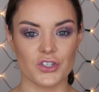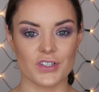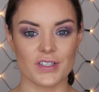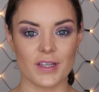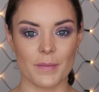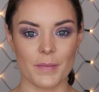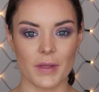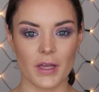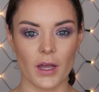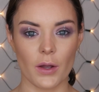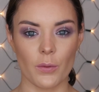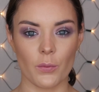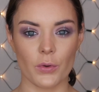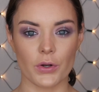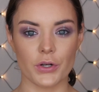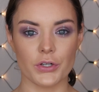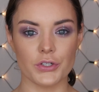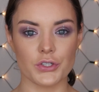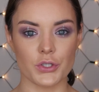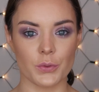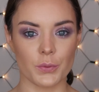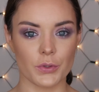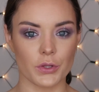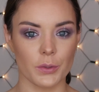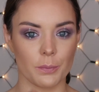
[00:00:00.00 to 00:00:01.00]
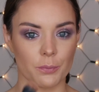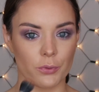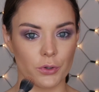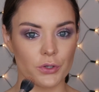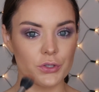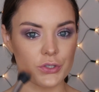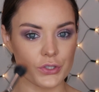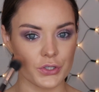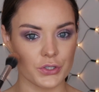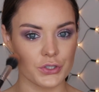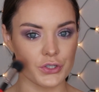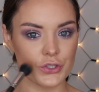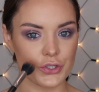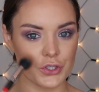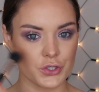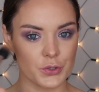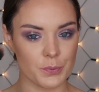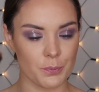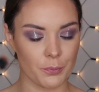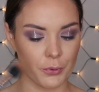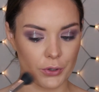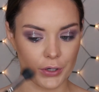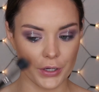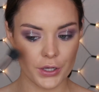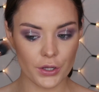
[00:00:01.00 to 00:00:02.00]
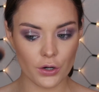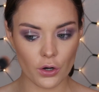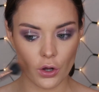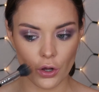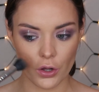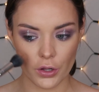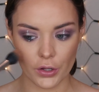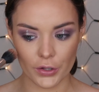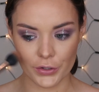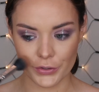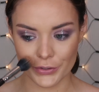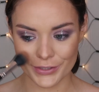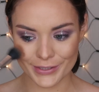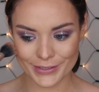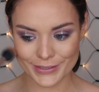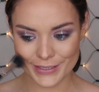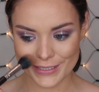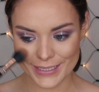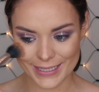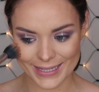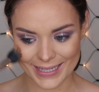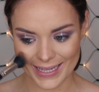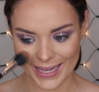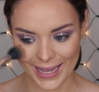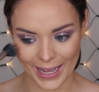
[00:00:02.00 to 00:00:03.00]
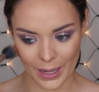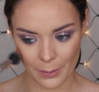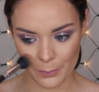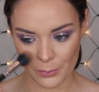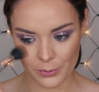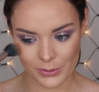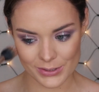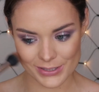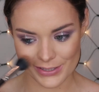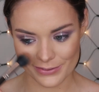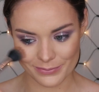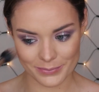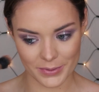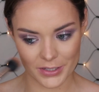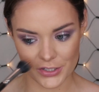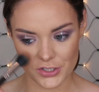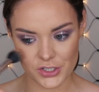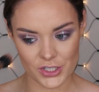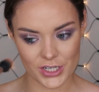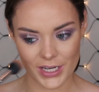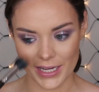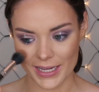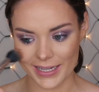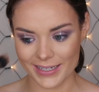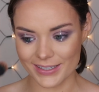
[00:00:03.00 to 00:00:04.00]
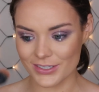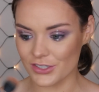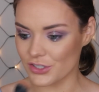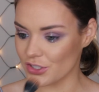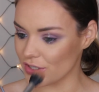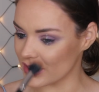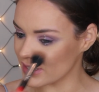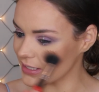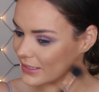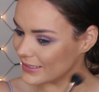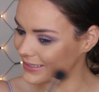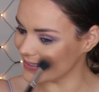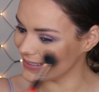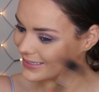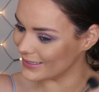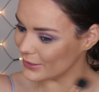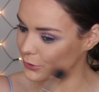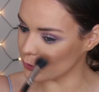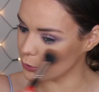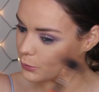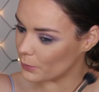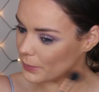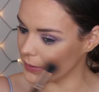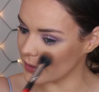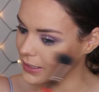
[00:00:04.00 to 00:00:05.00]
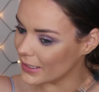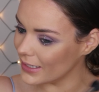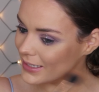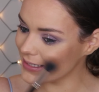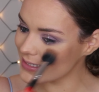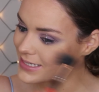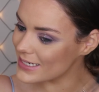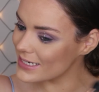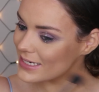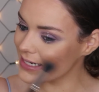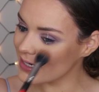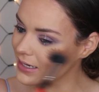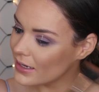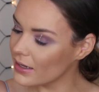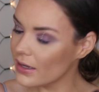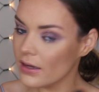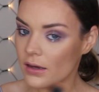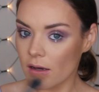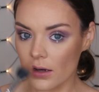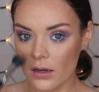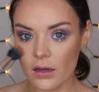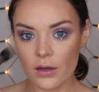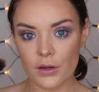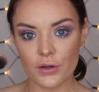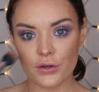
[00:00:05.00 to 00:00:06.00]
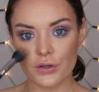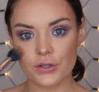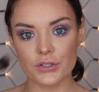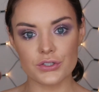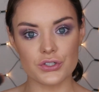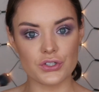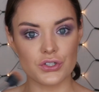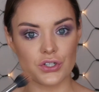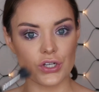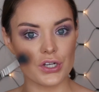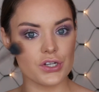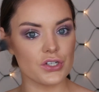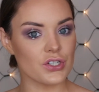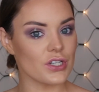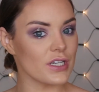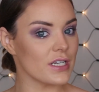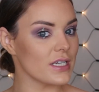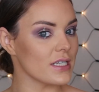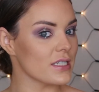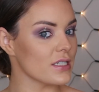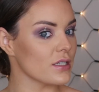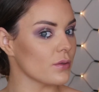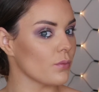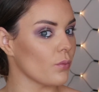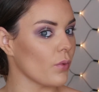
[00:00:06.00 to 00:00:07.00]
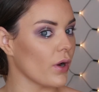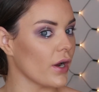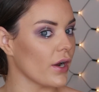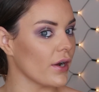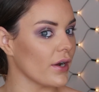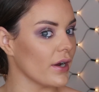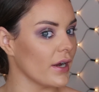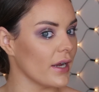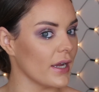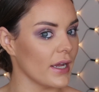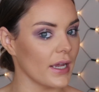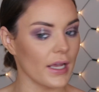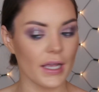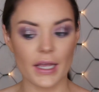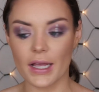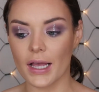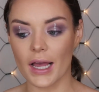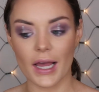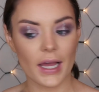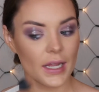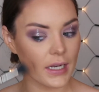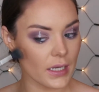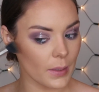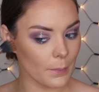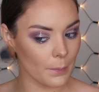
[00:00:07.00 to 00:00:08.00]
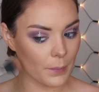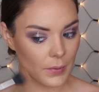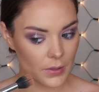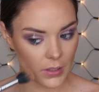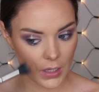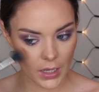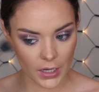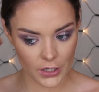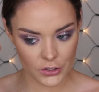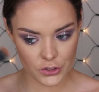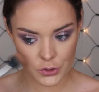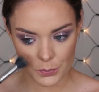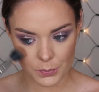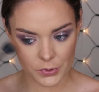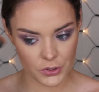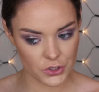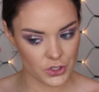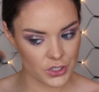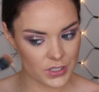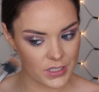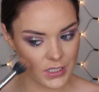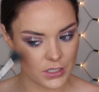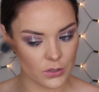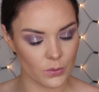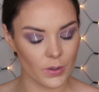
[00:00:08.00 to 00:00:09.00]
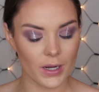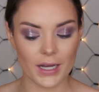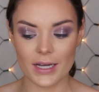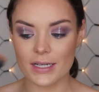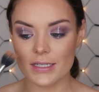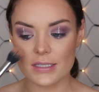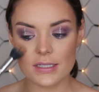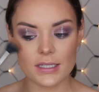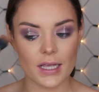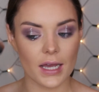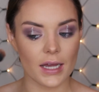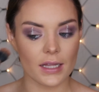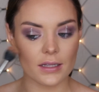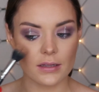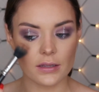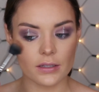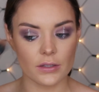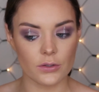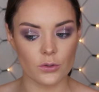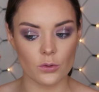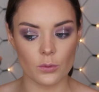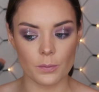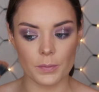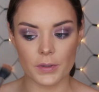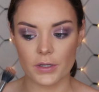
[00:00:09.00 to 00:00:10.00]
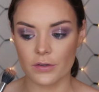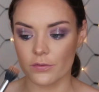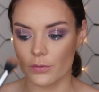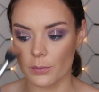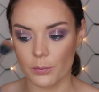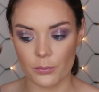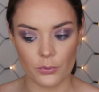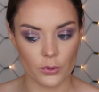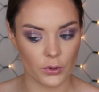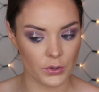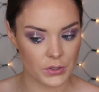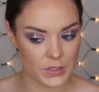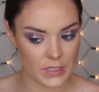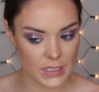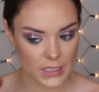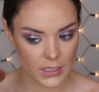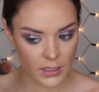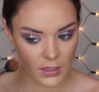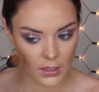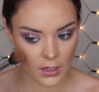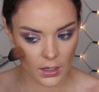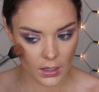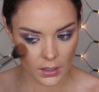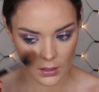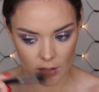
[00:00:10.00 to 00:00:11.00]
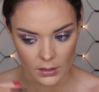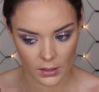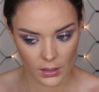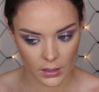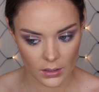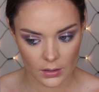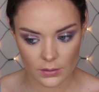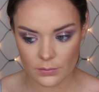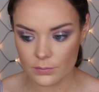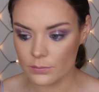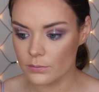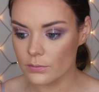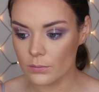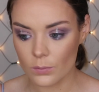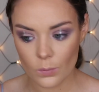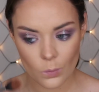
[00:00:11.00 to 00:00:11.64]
just something I want to do with the bronzer is just bring it on to the apples of my cheeks just a little bit. Because Gigi isn't wearing any blush, but she still has that little bit of a bronzy colour.